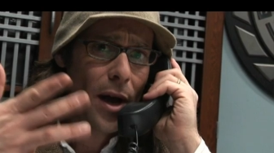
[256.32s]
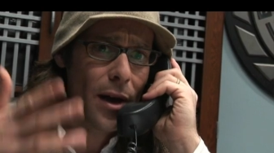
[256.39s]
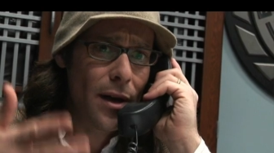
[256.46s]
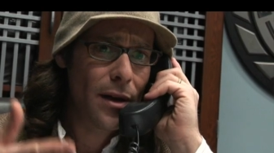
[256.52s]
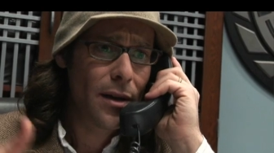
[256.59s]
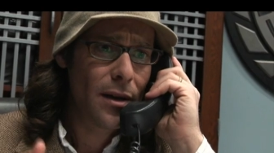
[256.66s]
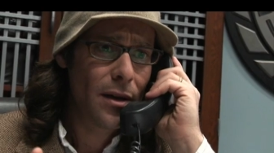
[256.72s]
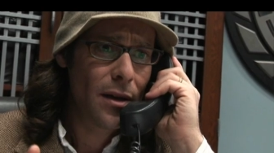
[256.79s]
Well,
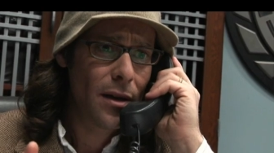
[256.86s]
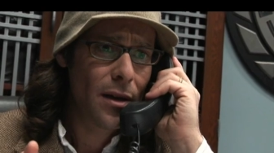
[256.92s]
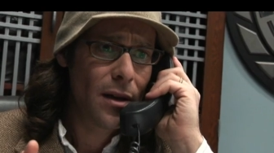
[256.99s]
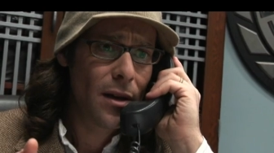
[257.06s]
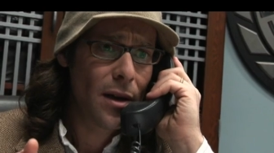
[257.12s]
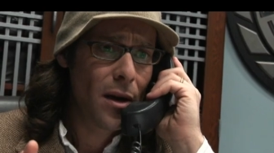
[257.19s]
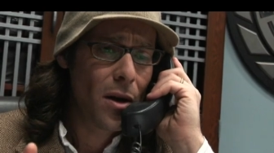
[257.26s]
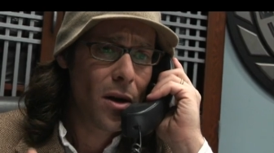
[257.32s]

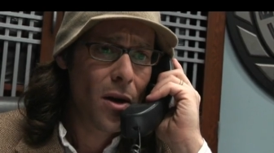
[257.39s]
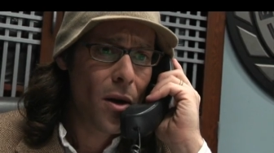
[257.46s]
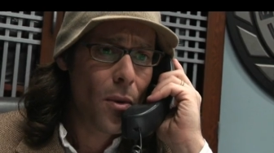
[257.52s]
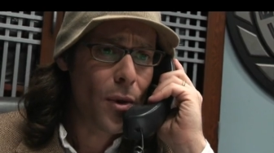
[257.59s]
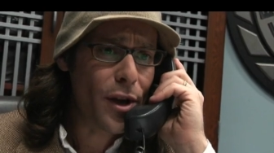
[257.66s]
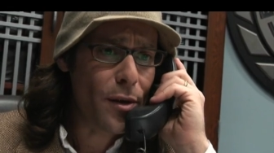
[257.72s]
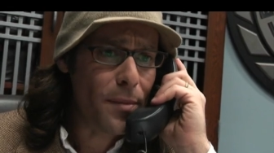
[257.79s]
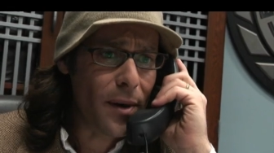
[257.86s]

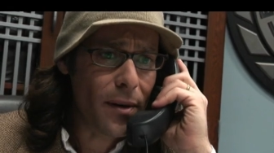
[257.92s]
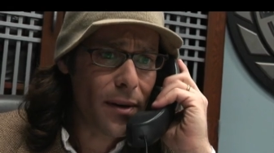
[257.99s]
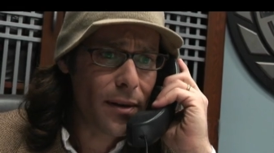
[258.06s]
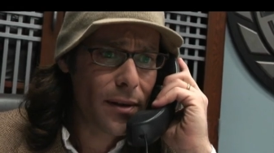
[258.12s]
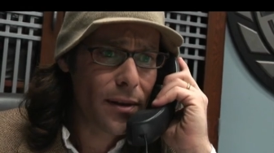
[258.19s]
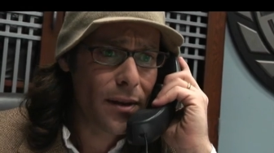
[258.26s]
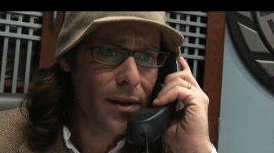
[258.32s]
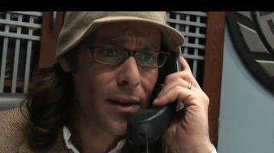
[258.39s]
what do you mean?